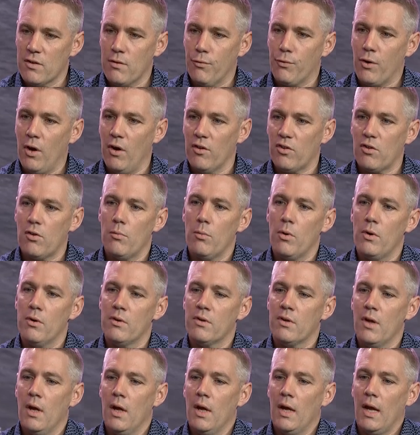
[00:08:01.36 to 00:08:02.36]
of
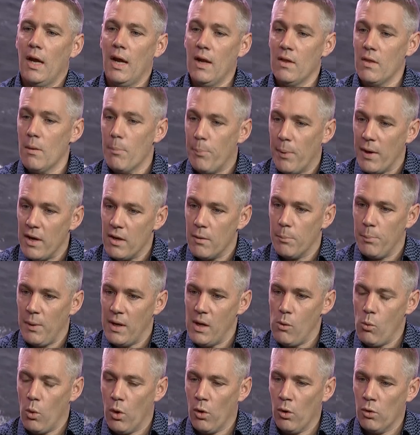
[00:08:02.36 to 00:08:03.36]
customers in the
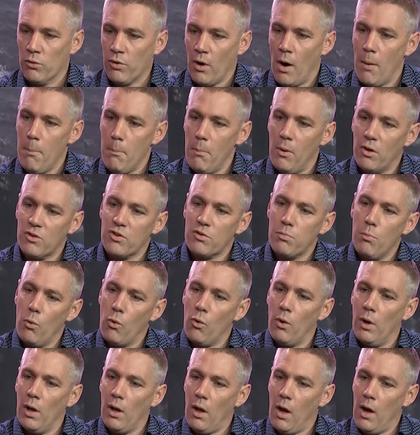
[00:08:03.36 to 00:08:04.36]
B2B world are much
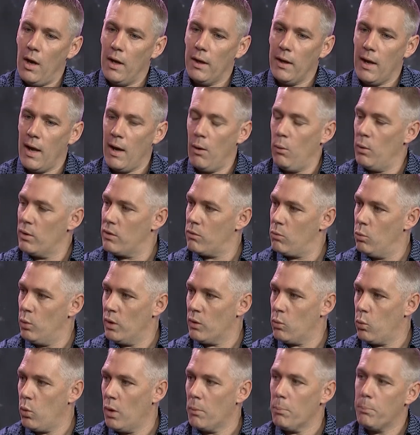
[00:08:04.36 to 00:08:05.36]
more aligned now with
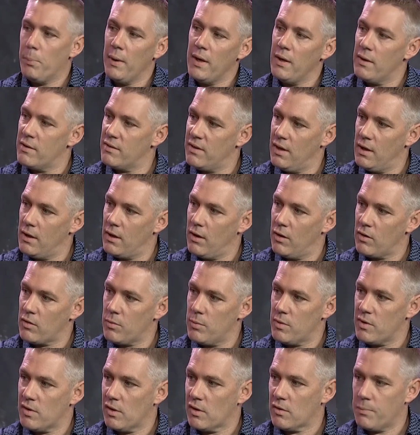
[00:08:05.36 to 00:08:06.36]
what B2C
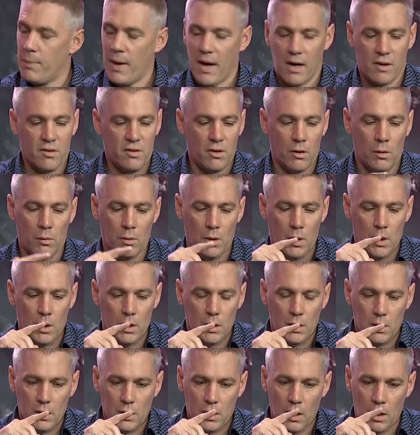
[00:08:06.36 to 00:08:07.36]
customers expect. So,
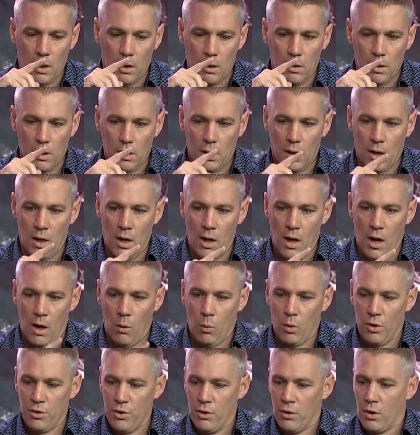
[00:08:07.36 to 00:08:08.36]
I
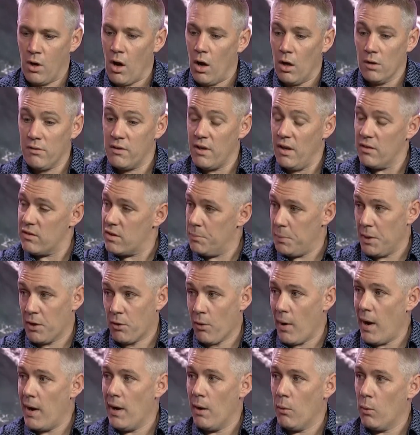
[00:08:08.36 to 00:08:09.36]
want your content to be
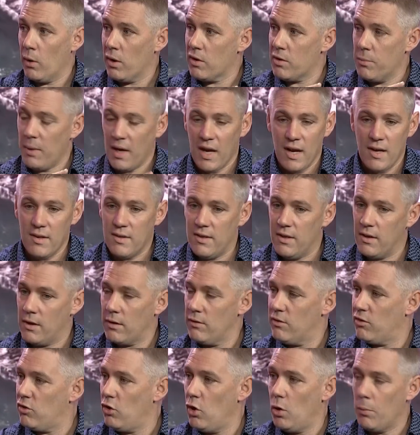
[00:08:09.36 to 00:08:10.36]
great. I want it to be easy to
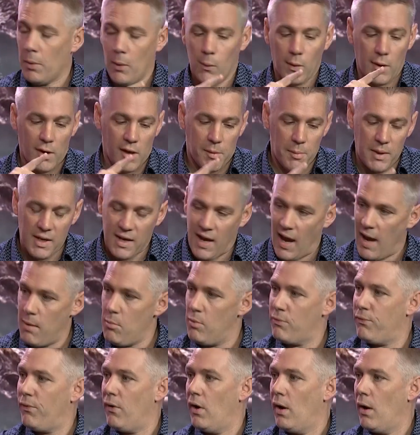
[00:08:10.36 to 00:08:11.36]
consume. I want it to be
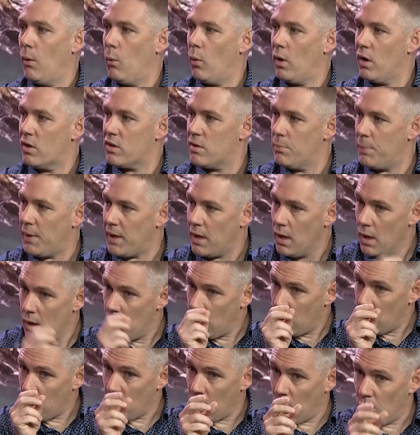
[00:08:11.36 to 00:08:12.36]
gamified. I want it to be,
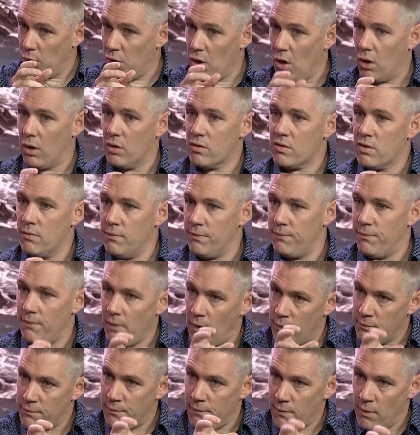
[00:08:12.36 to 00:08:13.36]
nuggets
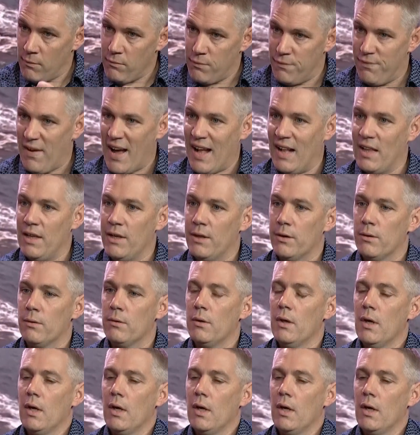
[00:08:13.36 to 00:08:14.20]
of value.